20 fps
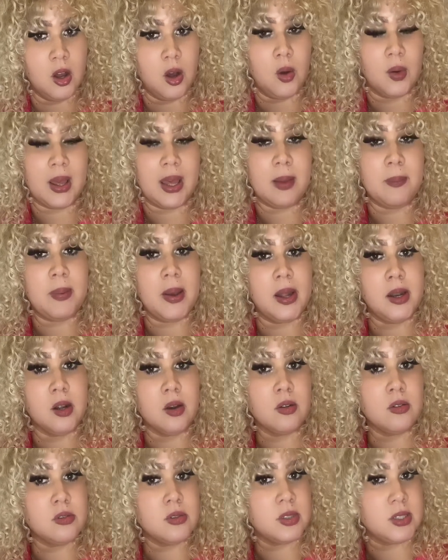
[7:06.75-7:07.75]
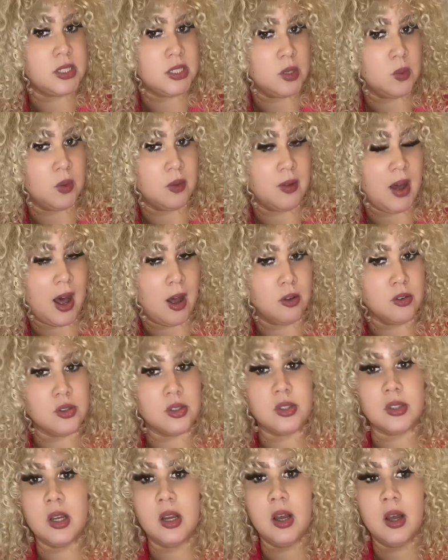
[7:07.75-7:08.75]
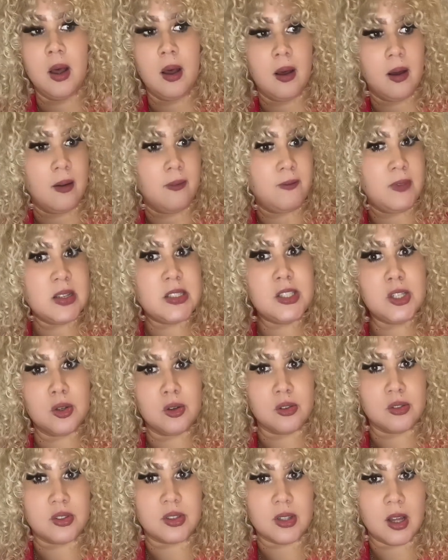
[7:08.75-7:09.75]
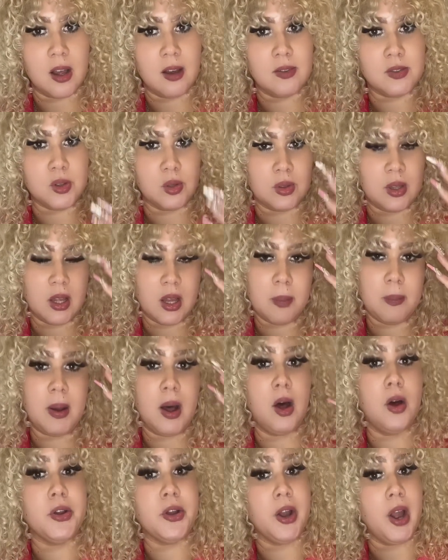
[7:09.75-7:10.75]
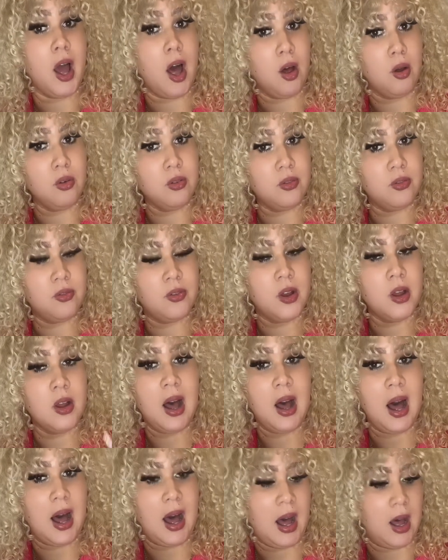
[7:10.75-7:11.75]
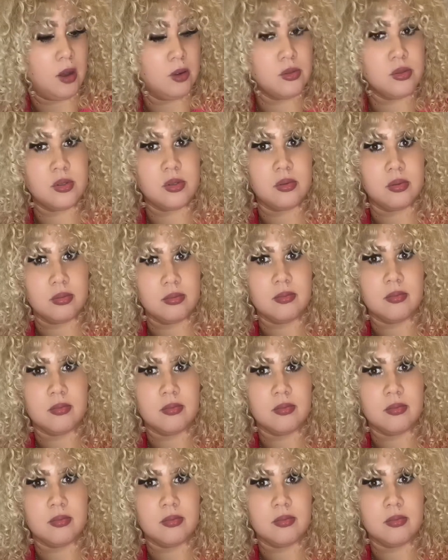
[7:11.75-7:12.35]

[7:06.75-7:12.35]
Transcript: Okay, Pentacles deal with house, physical stuff. So think about your health, house.